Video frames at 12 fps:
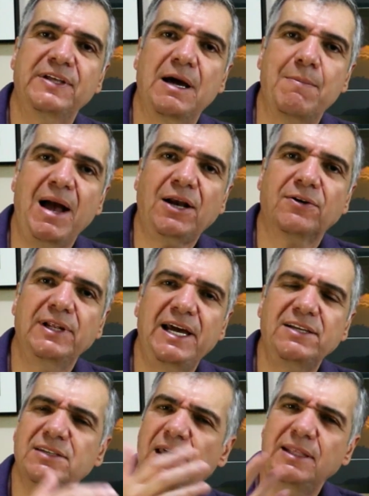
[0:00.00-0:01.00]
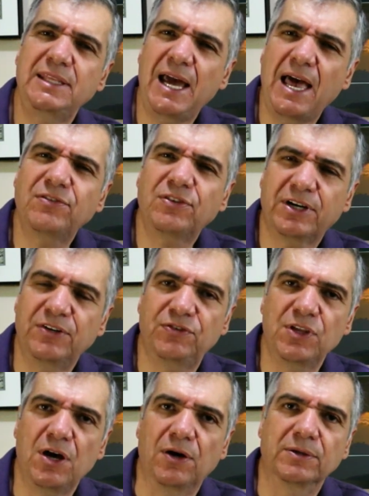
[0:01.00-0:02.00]
a macro lens? And the answer is
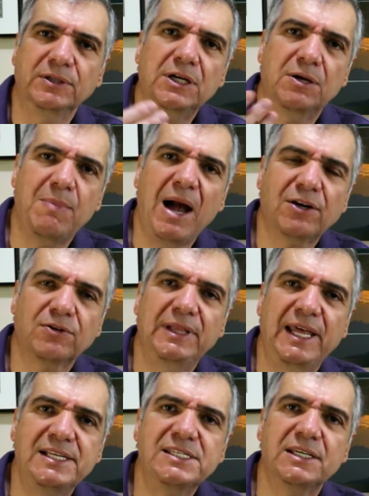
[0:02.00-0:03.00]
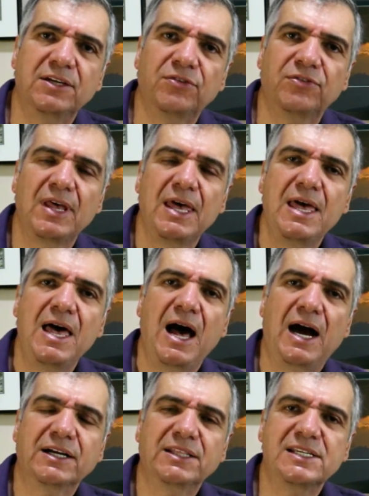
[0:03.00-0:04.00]
no. Macro lenses
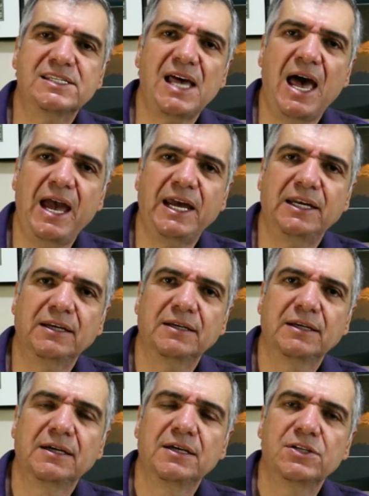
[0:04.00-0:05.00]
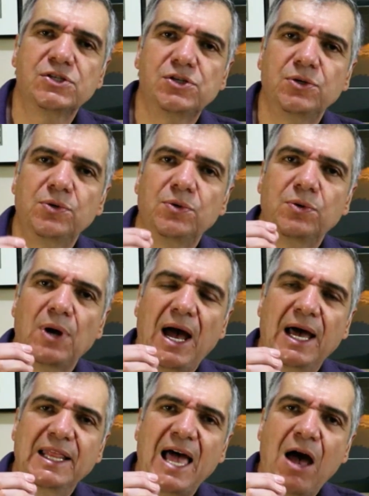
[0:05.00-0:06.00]
are designed to
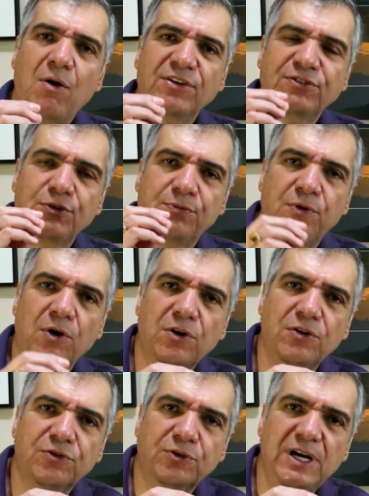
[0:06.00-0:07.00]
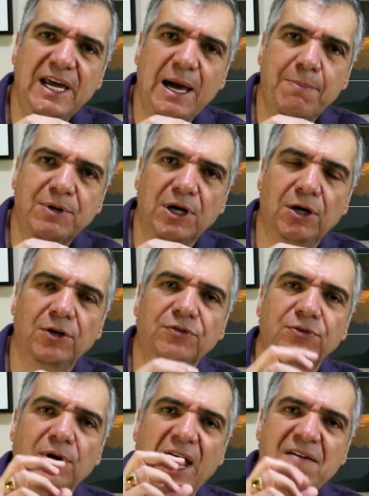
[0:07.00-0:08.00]
allow us to focus really up
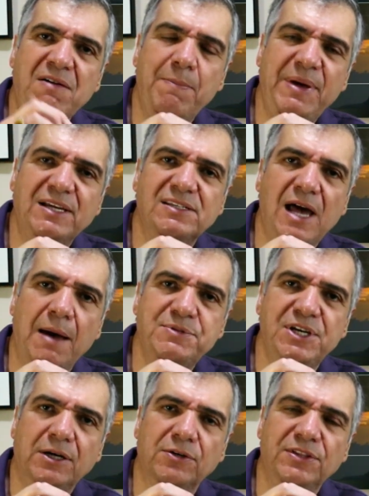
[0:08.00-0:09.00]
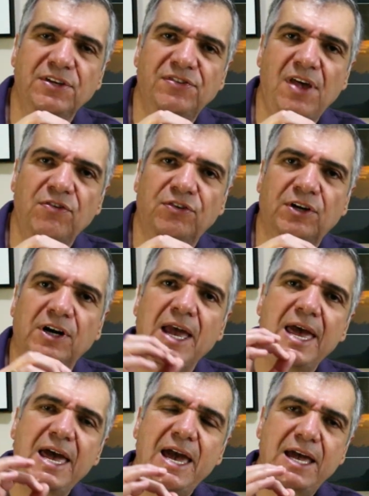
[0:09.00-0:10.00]
close, to have a big subject on the sensor,
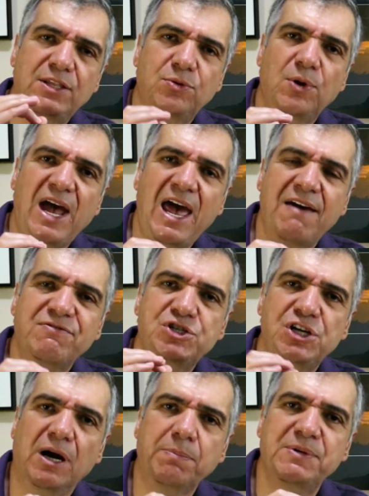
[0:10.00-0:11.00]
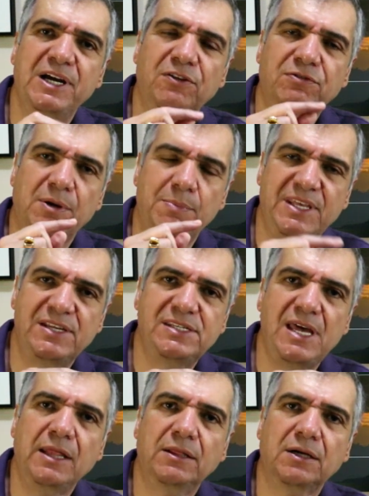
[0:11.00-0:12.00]
and to have sharpness from the
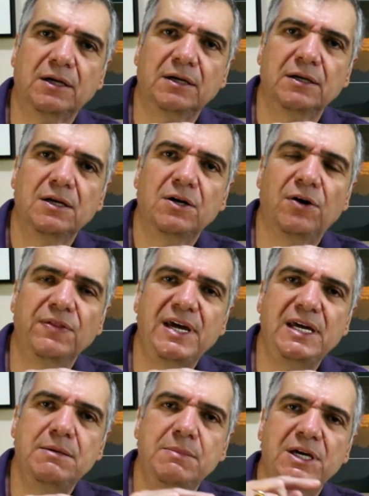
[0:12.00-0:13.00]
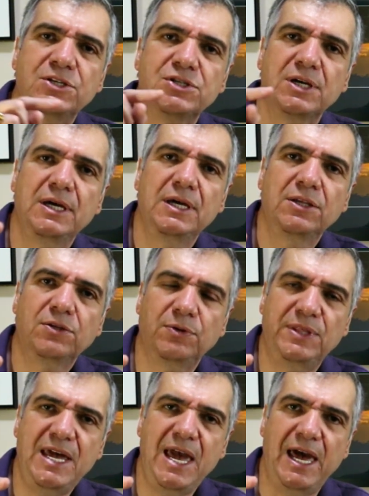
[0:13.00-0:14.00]
center of the image to
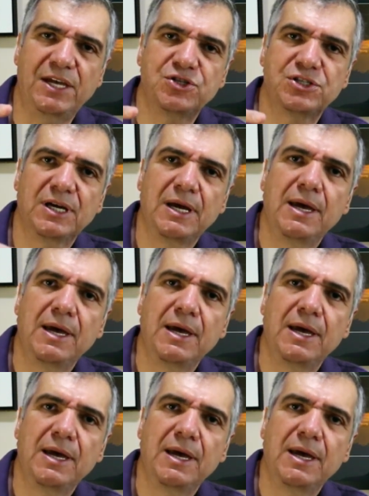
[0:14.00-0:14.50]
the edge.